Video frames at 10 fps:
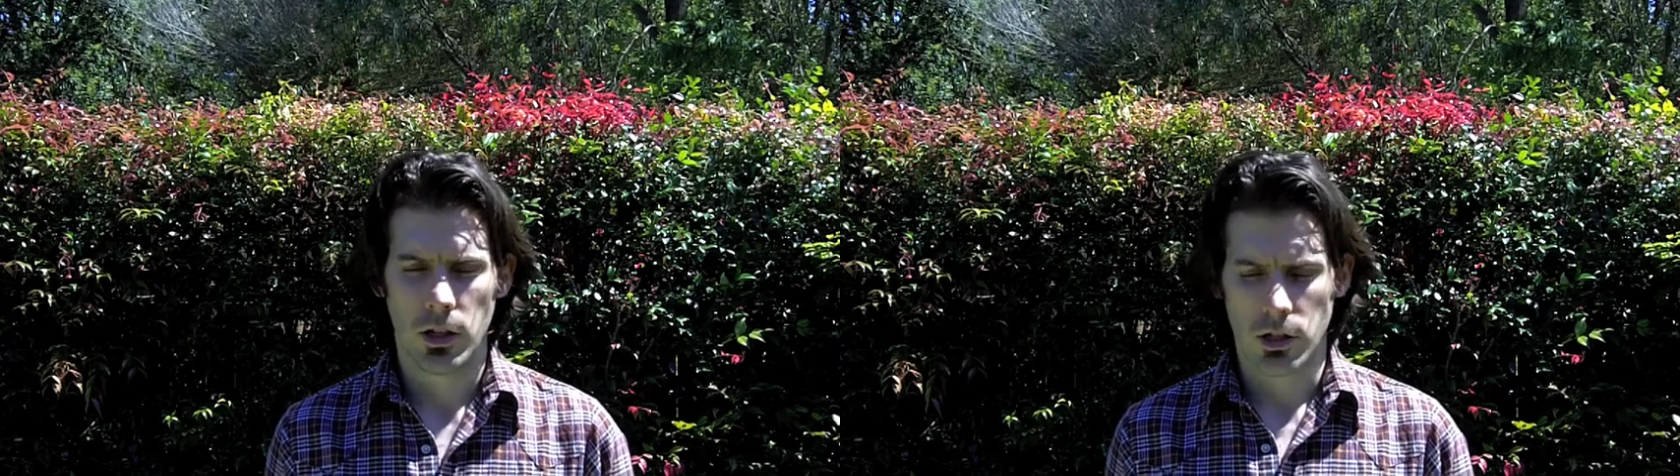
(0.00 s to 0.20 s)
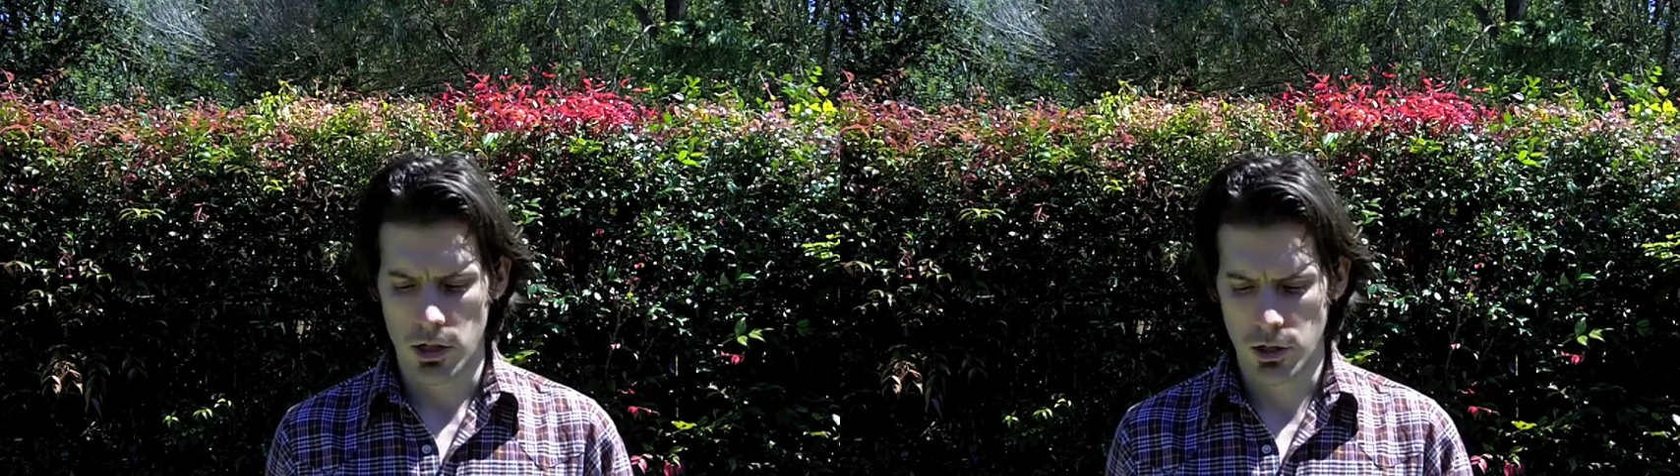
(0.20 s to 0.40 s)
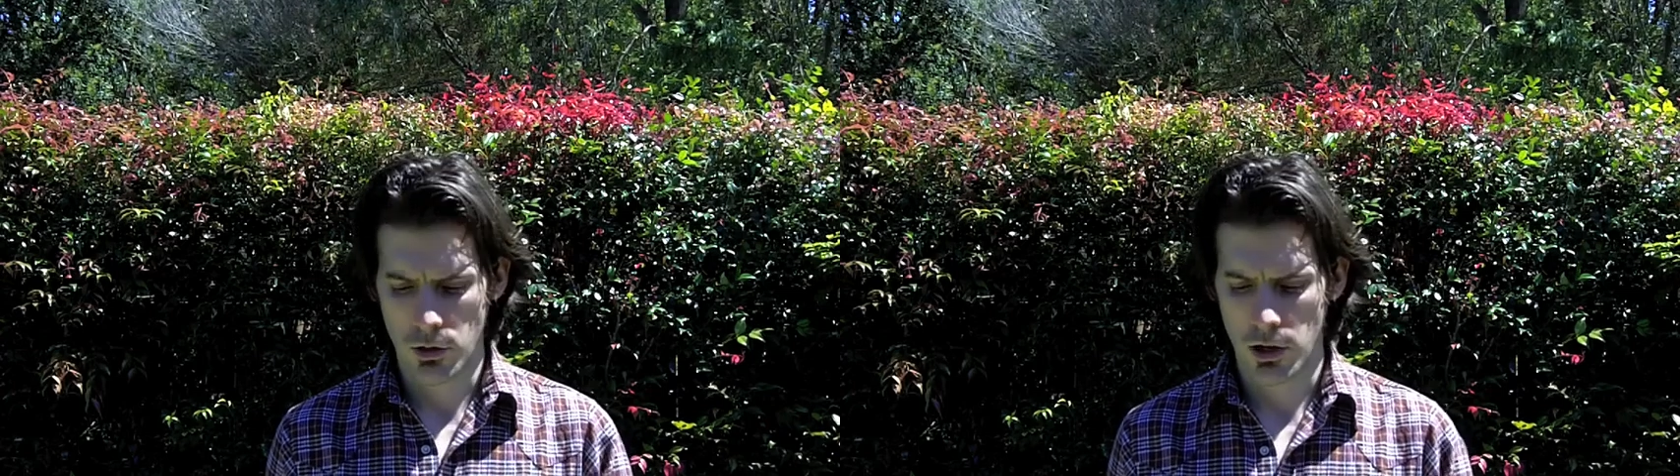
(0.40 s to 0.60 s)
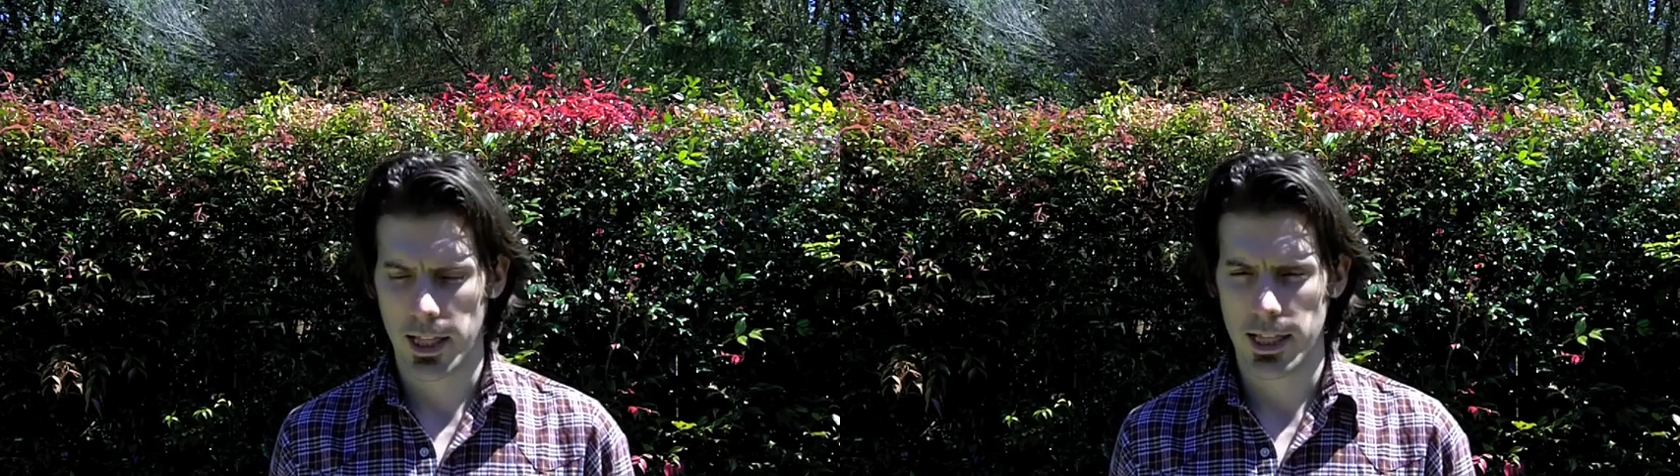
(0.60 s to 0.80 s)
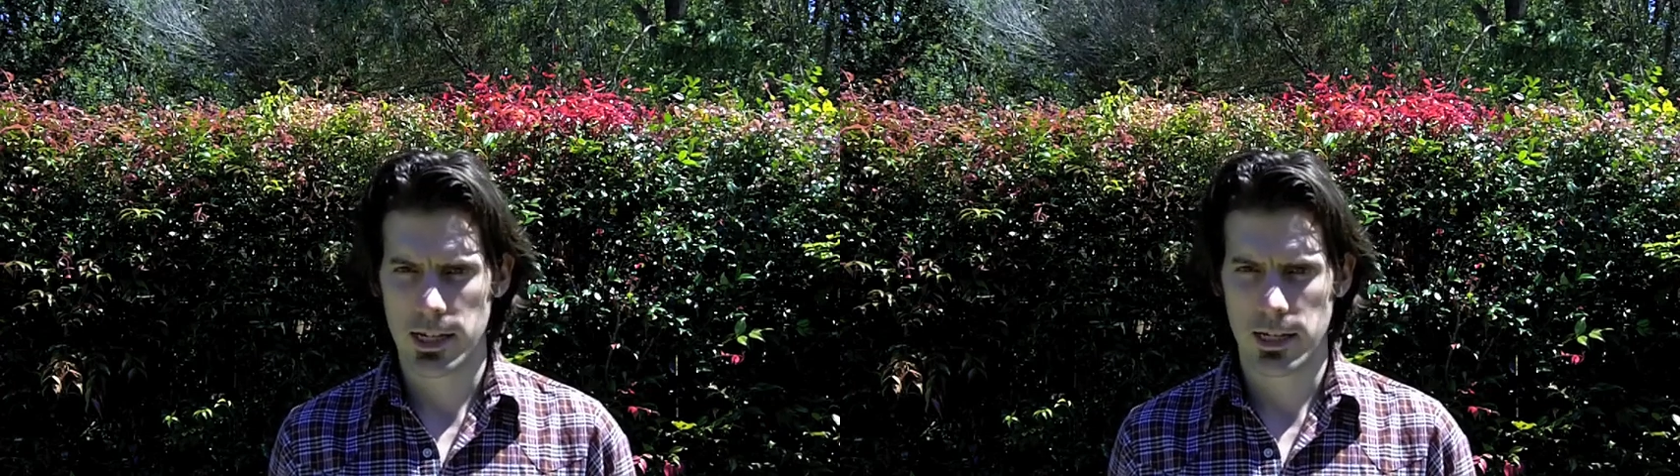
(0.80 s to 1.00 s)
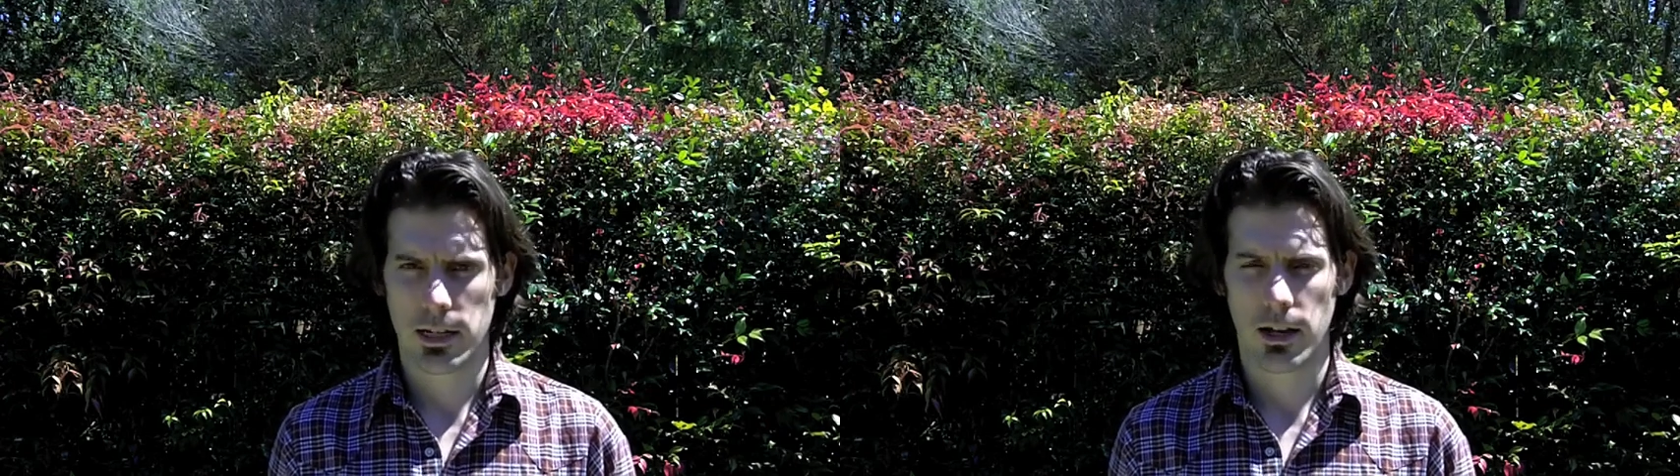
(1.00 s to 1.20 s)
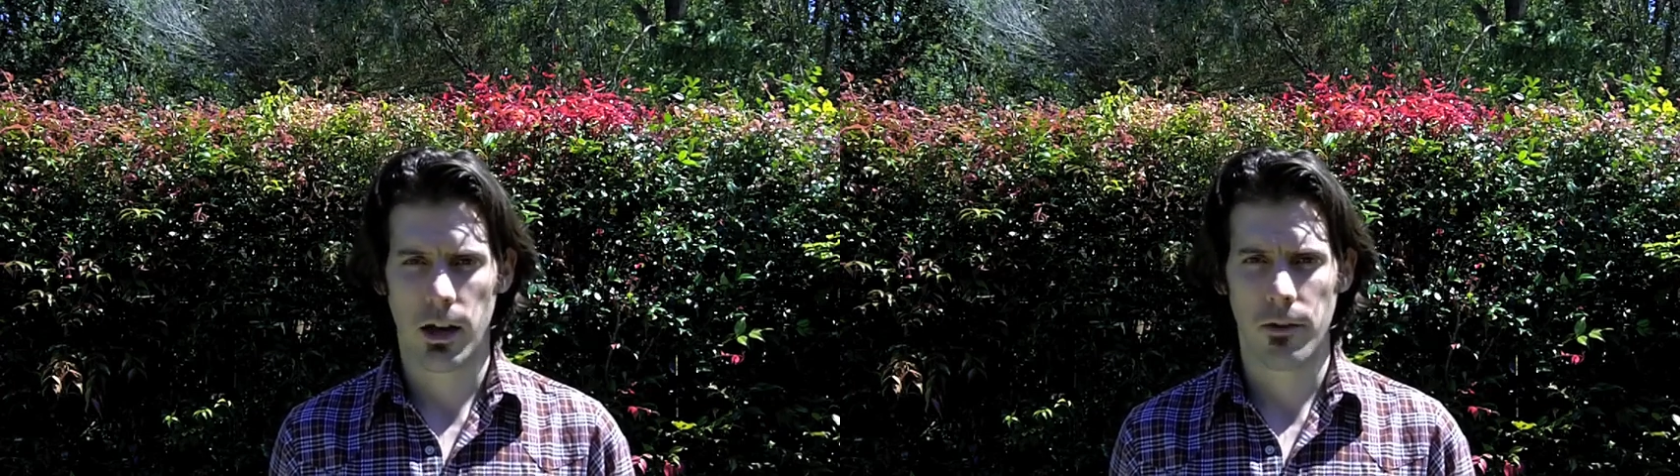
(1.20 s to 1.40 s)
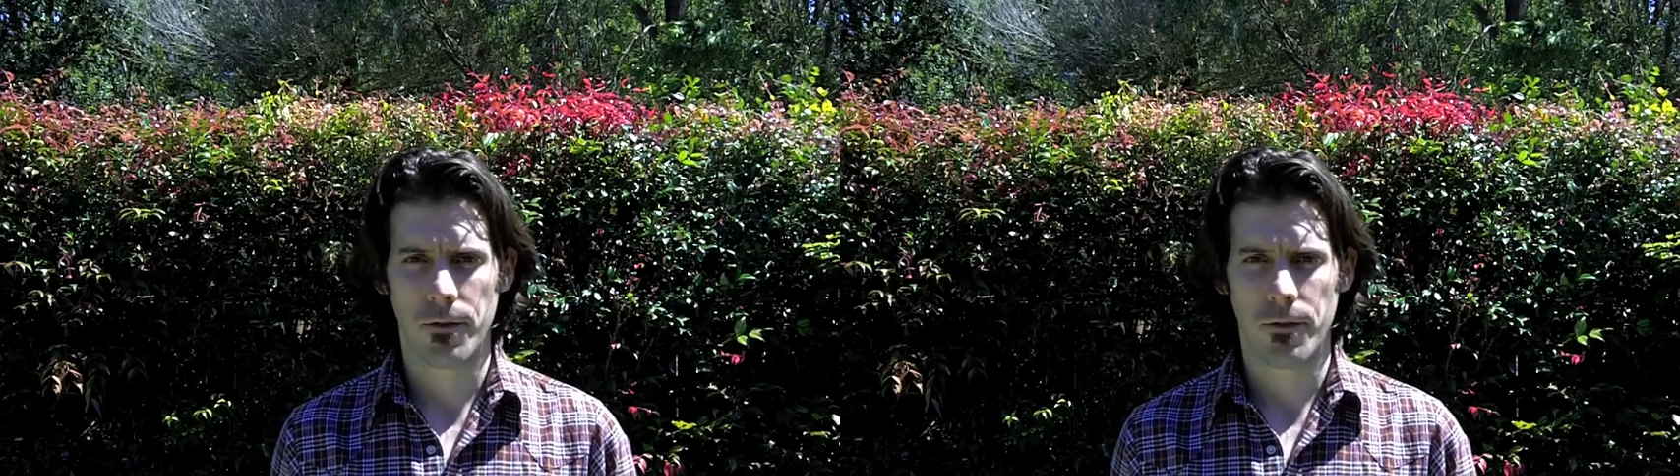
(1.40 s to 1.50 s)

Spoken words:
So I just thought I'd list a